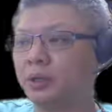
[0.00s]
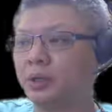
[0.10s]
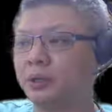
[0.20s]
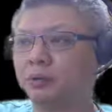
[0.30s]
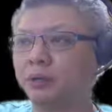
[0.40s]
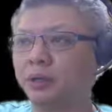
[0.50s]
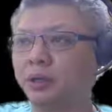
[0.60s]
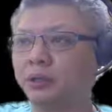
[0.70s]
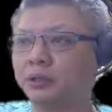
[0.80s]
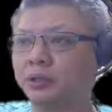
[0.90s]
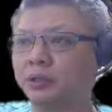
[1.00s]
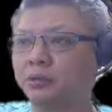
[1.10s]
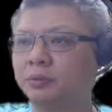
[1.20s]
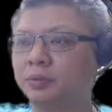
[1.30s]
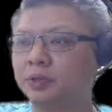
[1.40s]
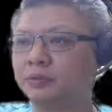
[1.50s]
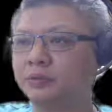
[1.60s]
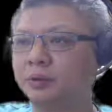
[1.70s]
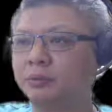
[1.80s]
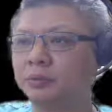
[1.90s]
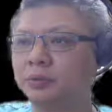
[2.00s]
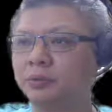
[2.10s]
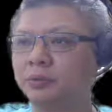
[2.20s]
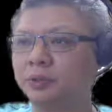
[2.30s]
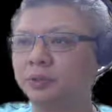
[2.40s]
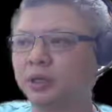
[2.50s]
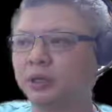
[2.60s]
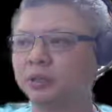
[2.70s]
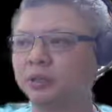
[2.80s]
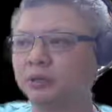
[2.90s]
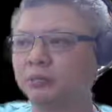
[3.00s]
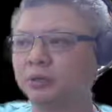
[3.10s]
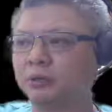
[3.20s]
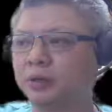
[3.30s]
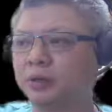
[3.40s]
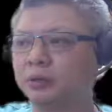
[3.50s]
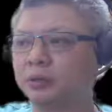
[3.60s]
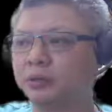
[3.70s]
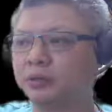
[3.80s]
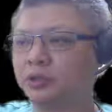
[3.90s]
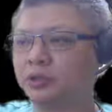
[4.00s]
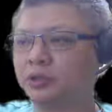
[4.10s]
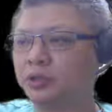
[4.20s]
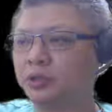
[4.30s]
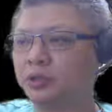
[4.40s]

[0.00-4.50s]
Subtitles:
Now, c3 plus 4 was also discussed in the periodical Qi.